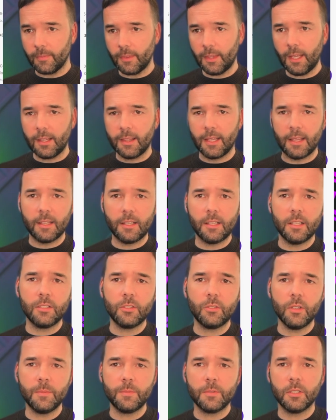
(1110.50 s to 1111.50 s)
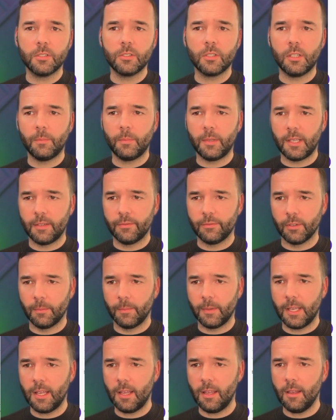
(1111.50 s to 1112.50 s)
And then the description is going to be from
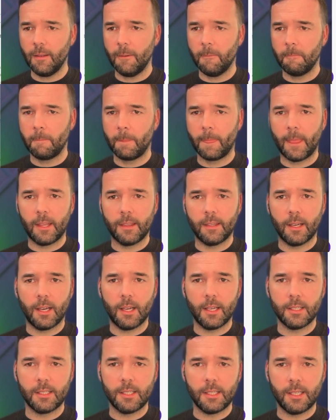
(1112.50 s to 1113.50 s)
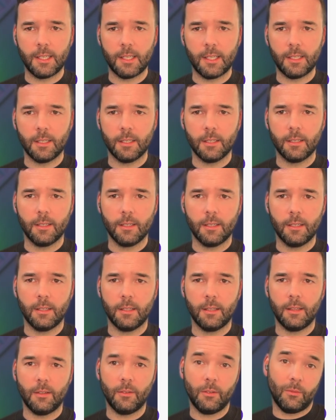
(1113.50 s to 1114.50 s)
here, and the ID
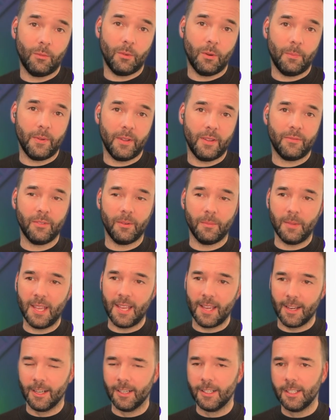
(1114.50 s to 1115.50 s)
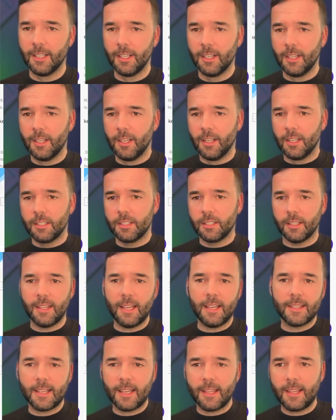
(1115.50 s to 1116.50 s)
will be from here. So
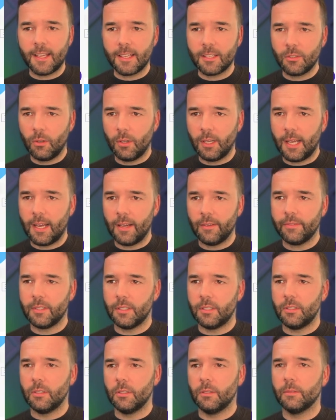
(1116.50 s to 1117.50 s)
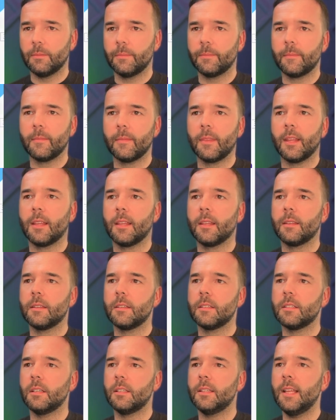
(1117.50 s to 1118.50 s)
that's all I have to do.
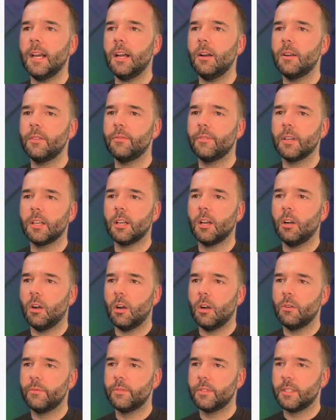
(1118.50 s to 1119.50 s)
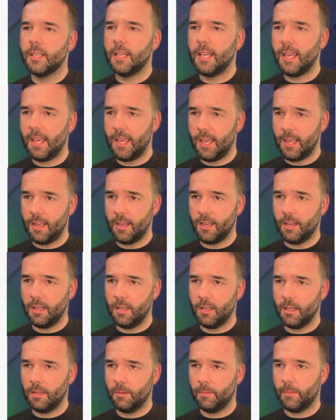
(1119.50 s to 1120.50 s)
So now if I go over to
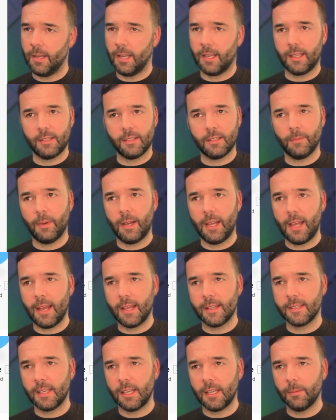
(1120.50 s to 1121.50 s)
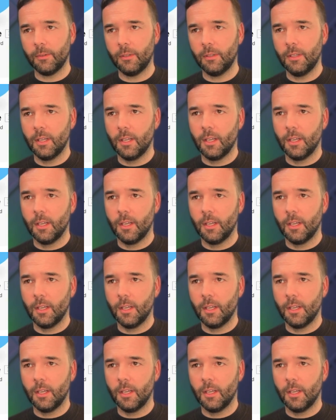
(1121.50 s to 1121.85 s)
here, back into my Airtable,